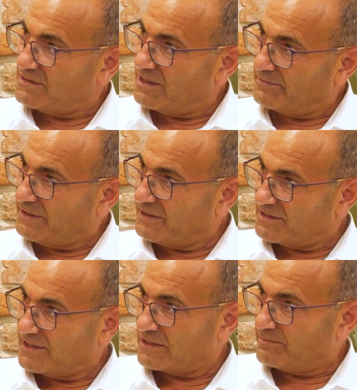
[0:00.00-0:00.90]
they are being
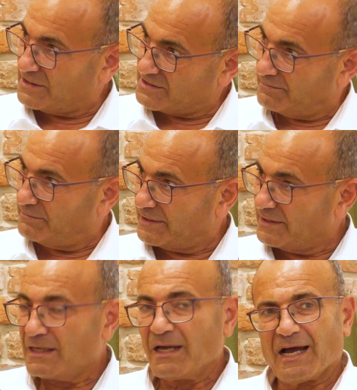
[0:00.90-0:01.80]
attacked by
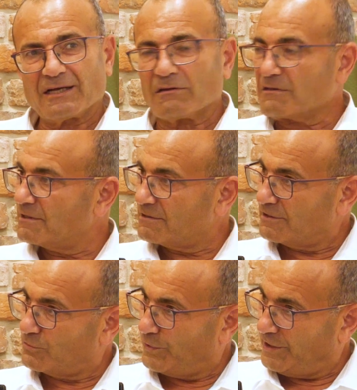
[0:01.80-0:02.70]
somebody. I don't think
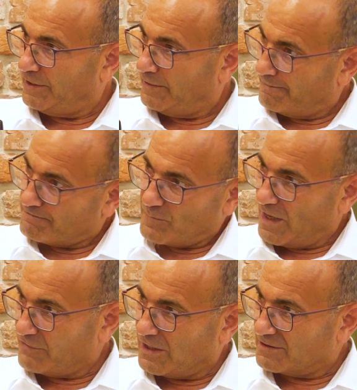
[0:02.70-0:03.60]
that we
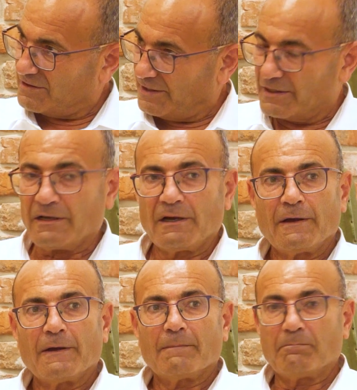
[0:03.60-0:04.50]
have got there,
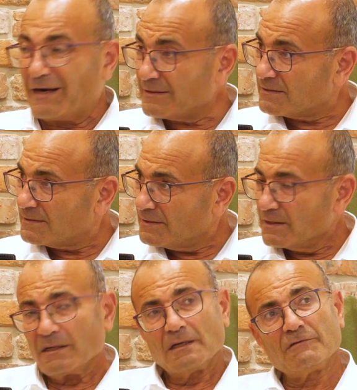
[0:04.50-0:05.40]
but
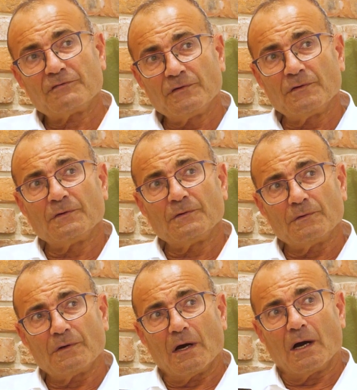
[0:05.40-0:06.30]
if you